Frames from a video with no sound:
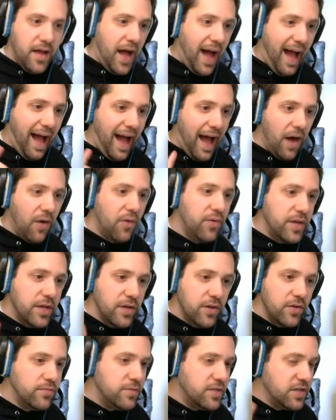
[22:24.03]
How do
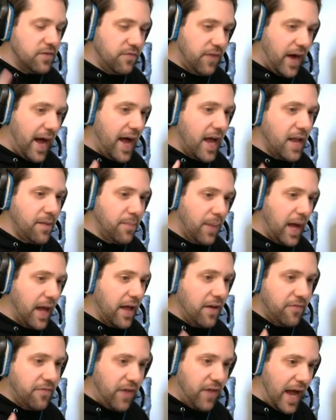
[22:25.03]
you divide by
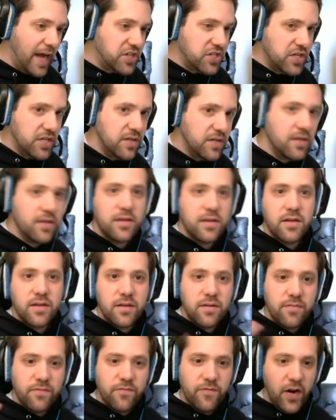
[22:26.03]
a fraction?
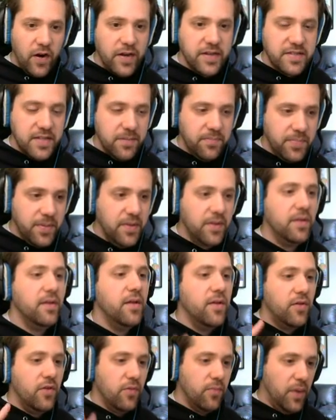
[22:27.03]
Very simple.
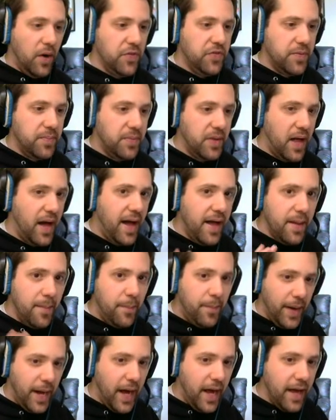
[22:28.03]
You multiply
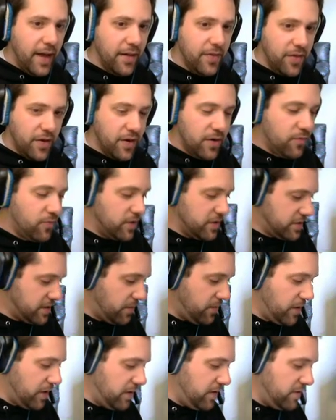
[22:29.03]
by the
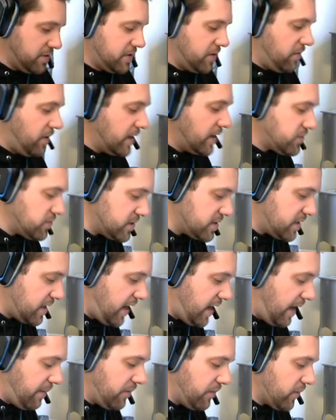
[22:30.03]
reciprocal. So watch what's going
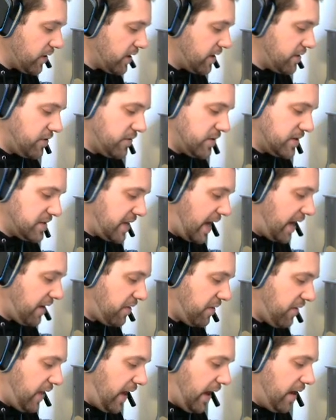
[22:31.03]
to happen. We're going to do
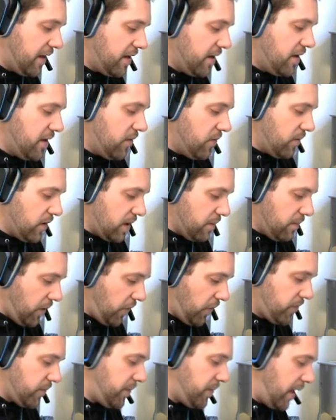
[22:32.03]
exactly that. We're going to
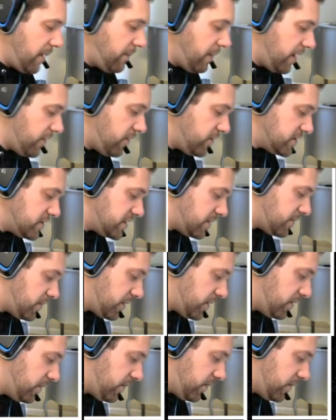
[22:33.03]
multiply by the reciprocal.